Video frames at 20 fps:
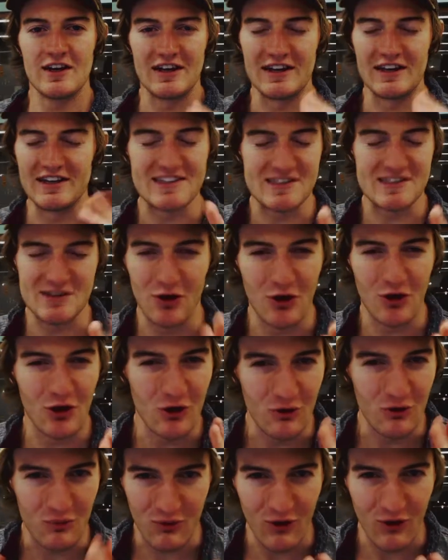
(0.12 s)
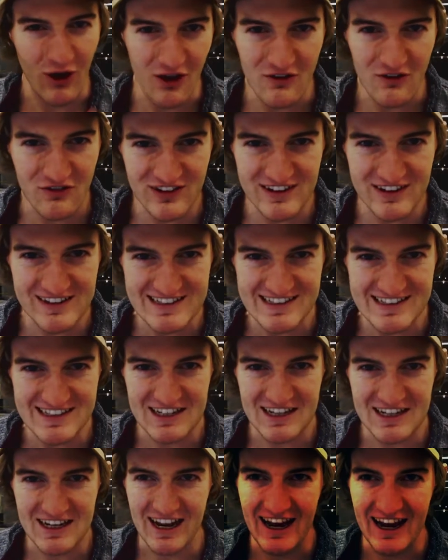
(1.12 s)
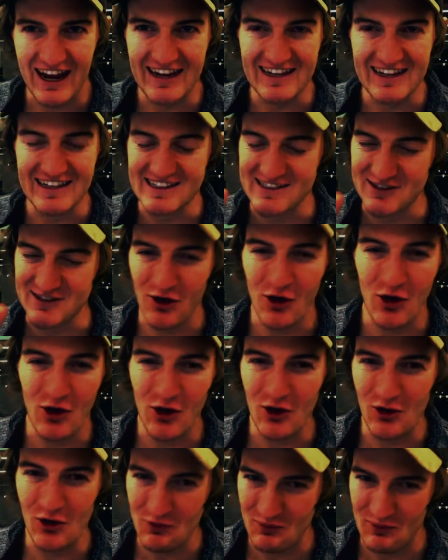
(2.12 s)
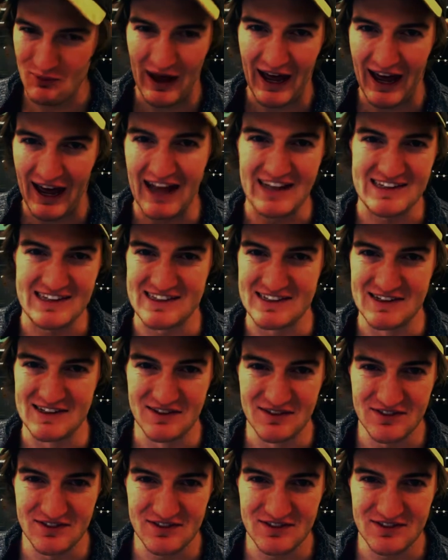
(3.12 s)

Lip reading: It's all profit and it's all passive.